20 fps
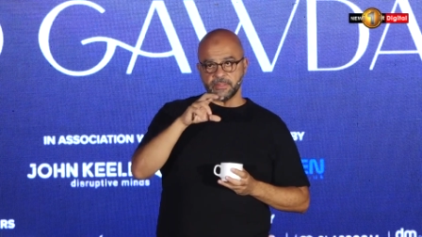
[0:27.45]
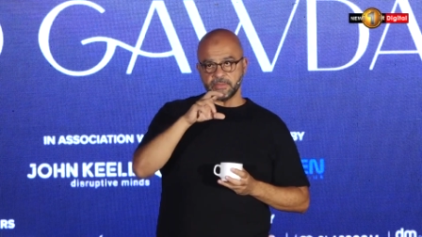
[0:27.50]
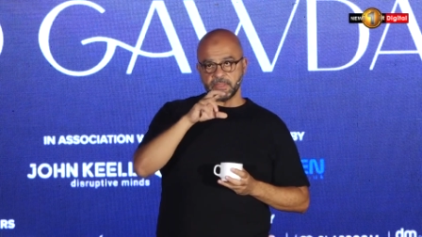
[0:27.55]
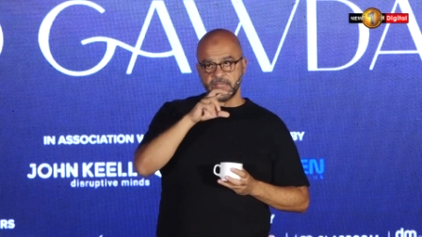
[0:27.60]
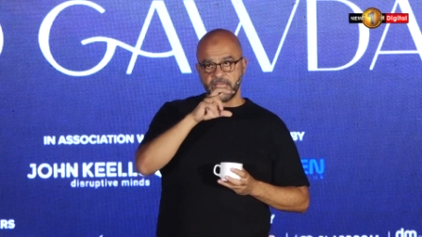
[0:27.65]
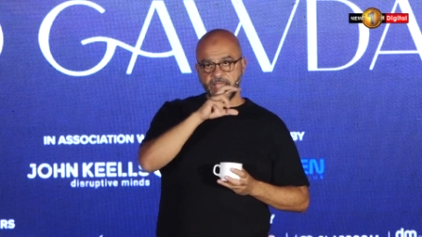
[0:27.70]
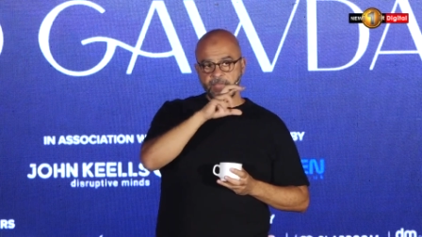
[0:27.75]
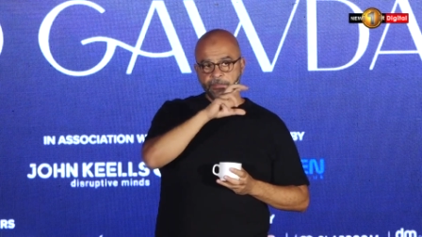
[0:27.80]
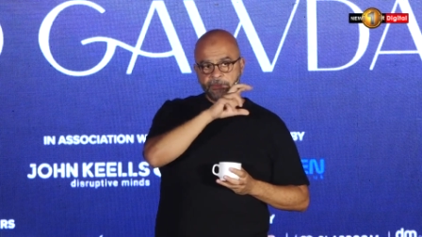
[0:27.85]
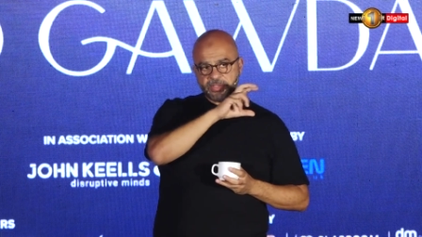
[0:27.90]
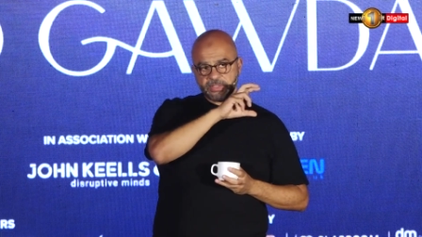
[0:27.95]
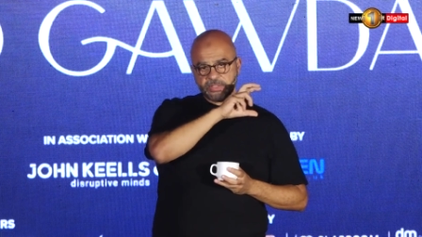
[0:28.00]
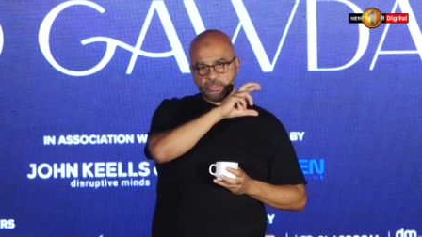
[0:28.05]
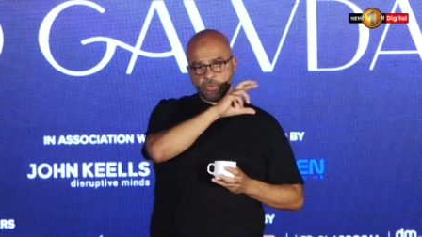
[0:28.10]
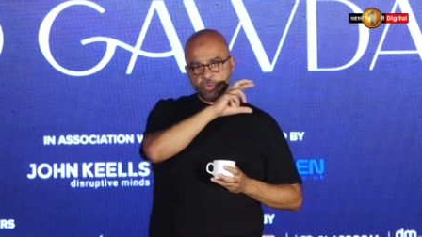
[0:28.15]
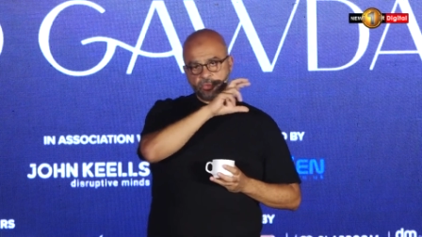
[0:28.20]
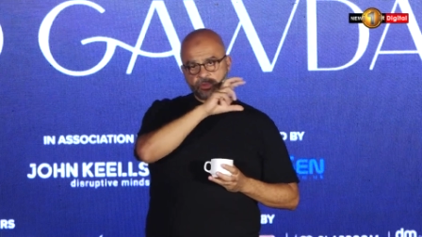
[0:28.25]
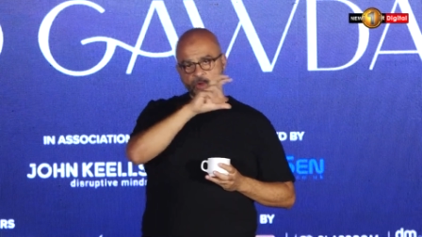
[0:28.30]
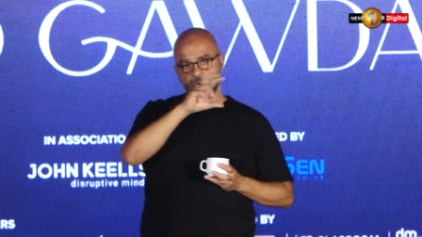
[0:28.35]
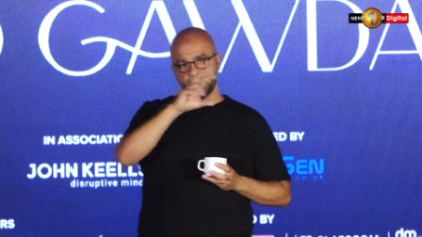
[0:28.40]
The
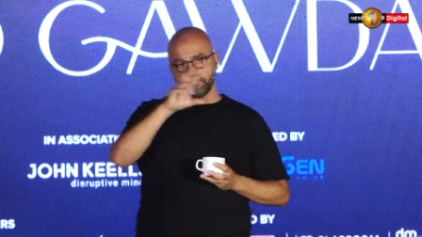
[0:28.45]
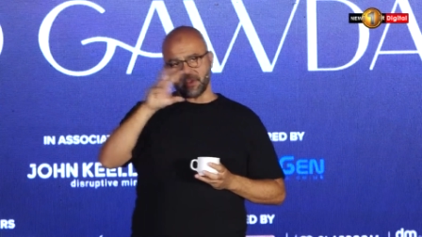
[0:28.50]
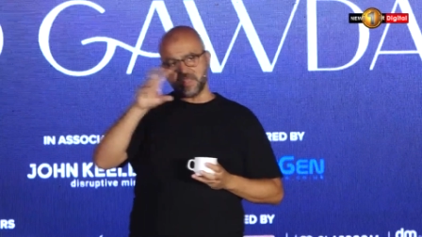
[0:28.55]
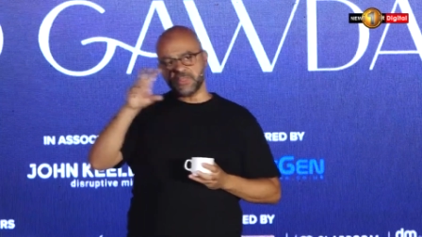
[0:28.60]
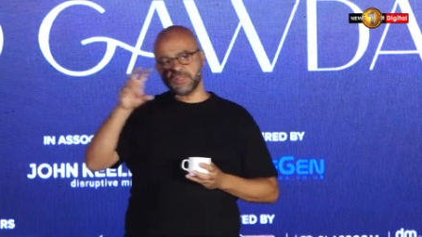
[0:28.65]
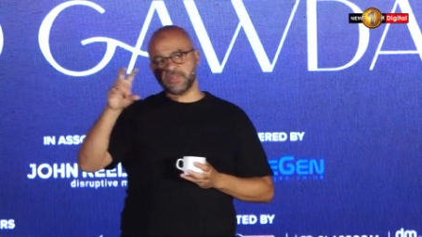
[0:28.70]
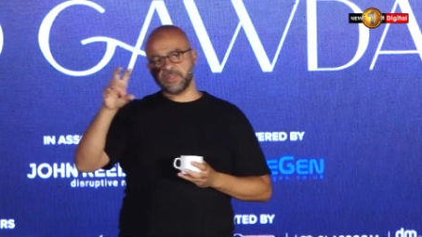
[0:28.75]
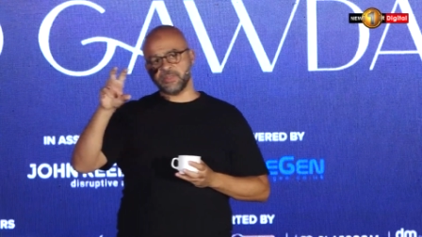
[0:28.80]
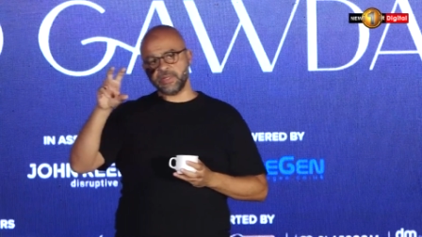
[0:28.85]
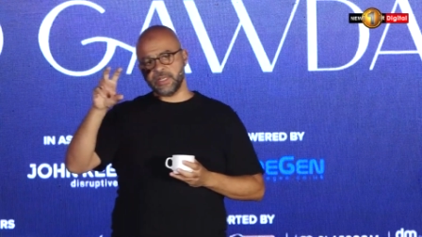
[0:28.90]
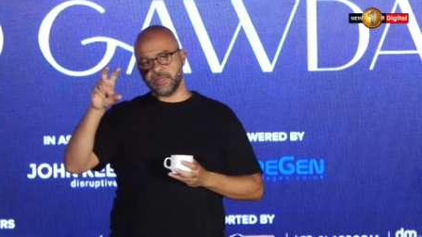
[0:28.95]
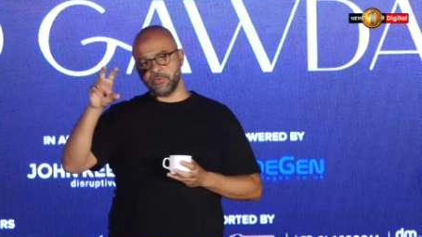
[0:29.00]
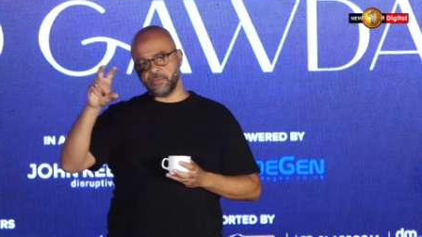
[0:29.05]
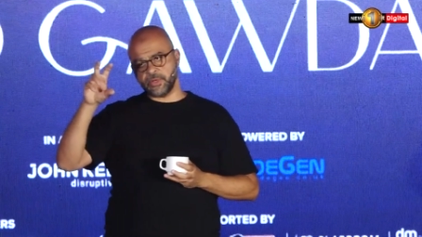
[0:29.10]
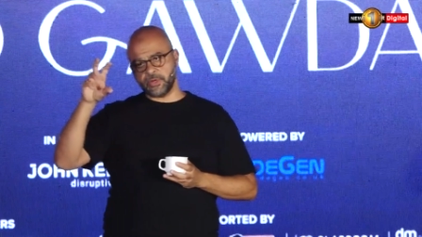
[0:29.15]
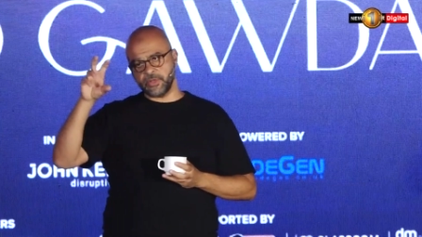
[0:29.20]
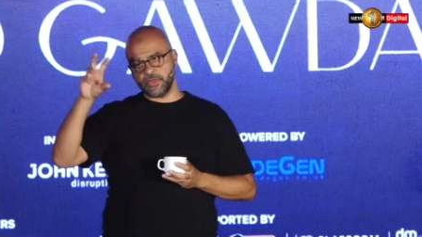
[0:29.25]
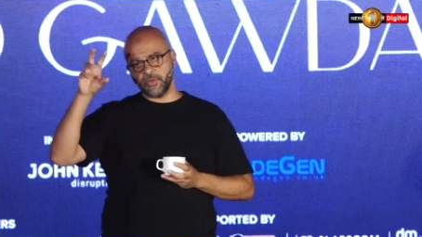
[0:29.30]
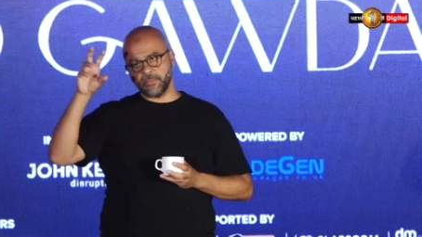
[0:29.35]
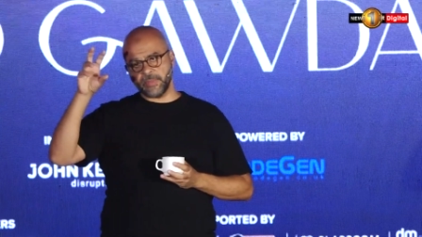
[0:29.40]
episode of history
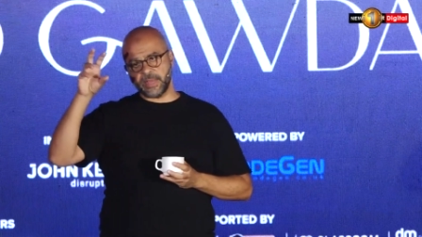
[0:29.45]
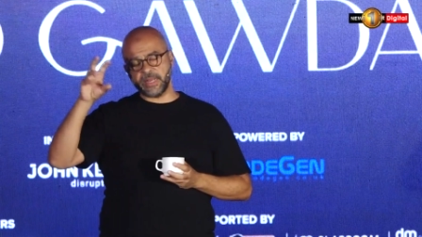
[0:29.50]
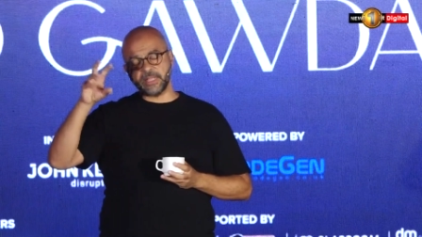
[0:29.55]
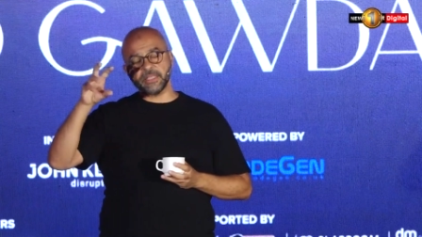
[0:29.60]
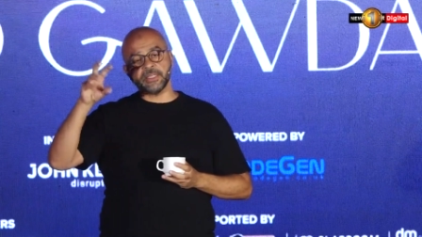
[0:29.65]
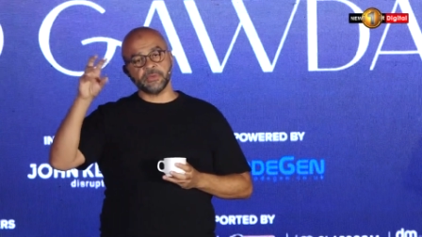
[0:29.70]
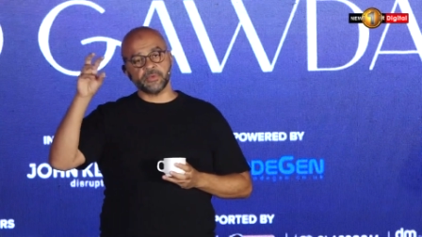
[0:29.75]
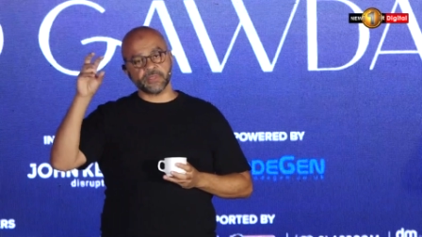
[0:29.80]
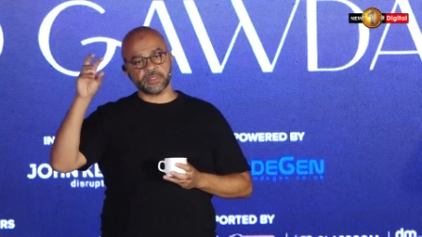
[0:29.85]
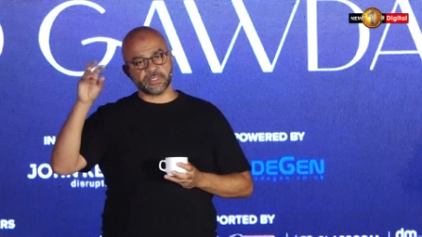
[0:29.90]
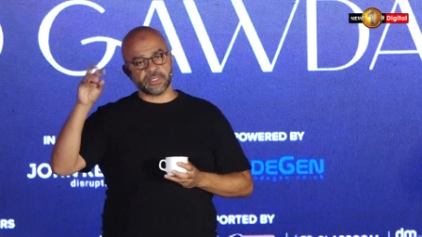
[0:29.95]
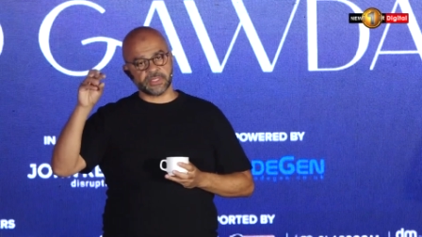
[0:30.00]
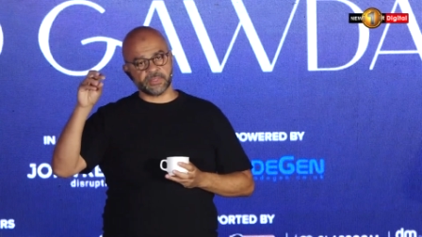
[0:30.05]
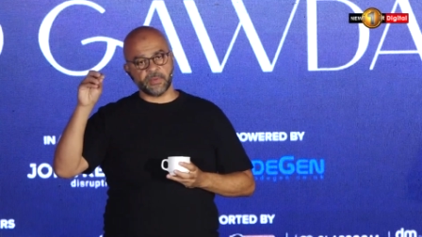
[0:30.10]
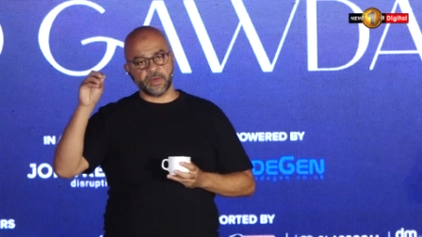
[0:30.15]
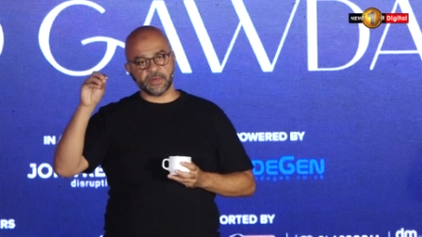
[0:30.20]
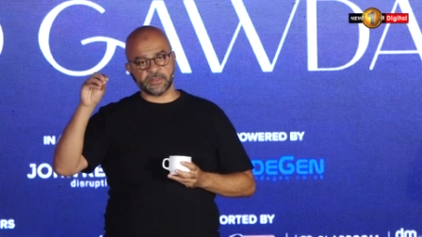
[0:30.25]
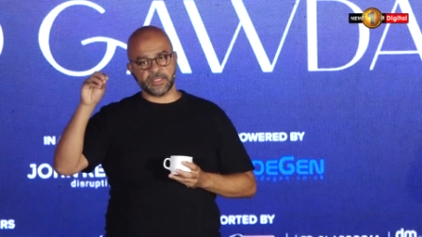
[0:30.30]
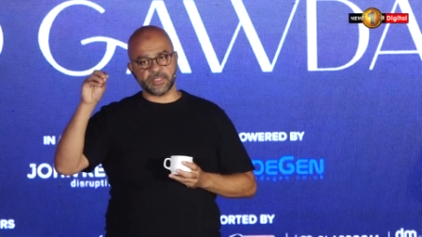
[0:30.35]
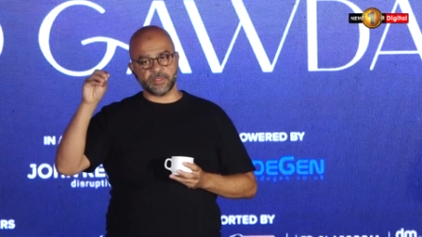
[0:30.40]
where humanity was the
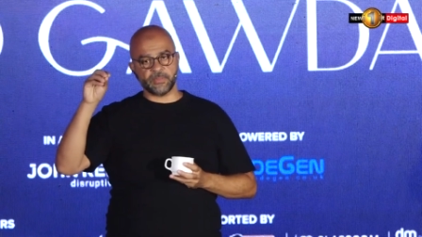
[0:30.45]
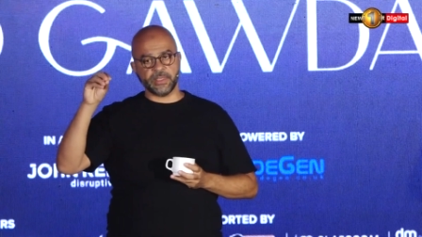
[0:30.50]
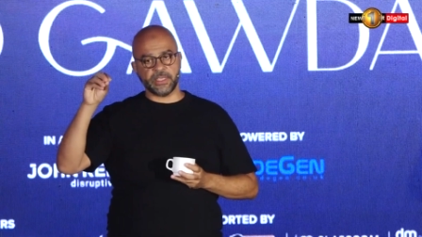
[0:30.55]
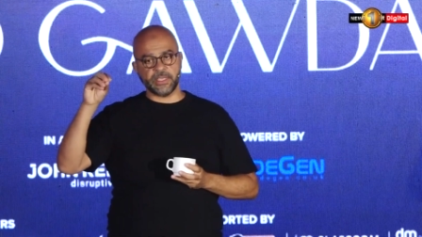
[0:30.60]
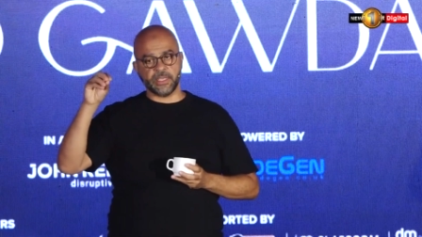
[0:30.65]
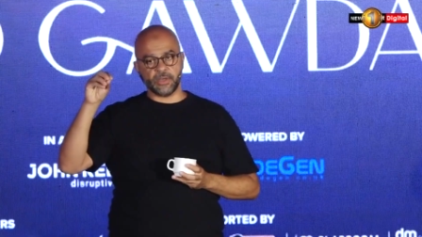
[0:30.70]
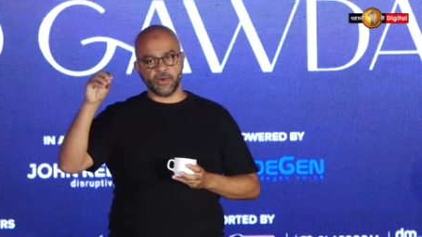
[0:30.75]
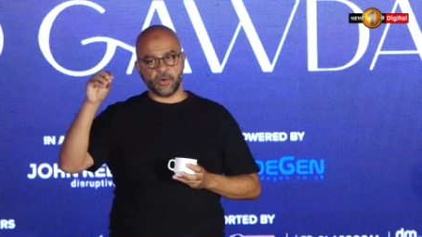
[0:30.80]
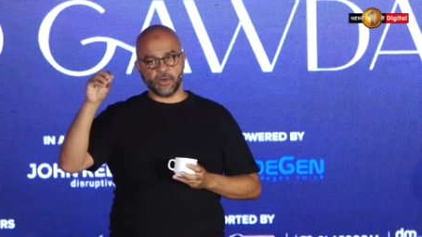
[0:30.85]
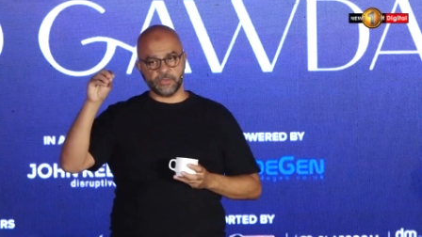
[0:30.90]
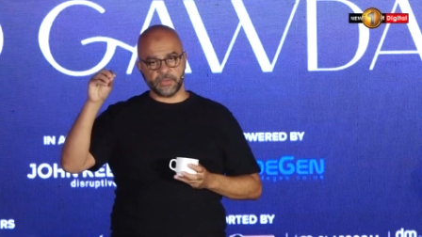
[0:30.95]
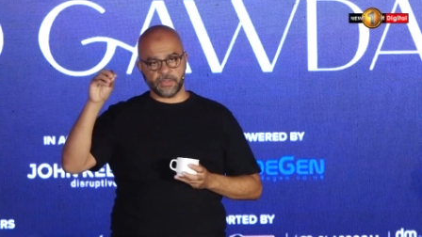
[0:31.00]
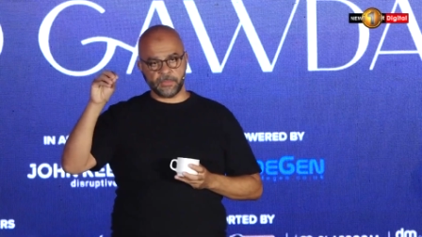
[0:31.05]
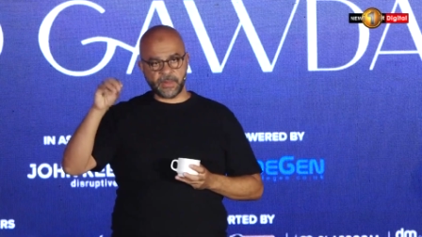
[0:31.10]
smartest being on the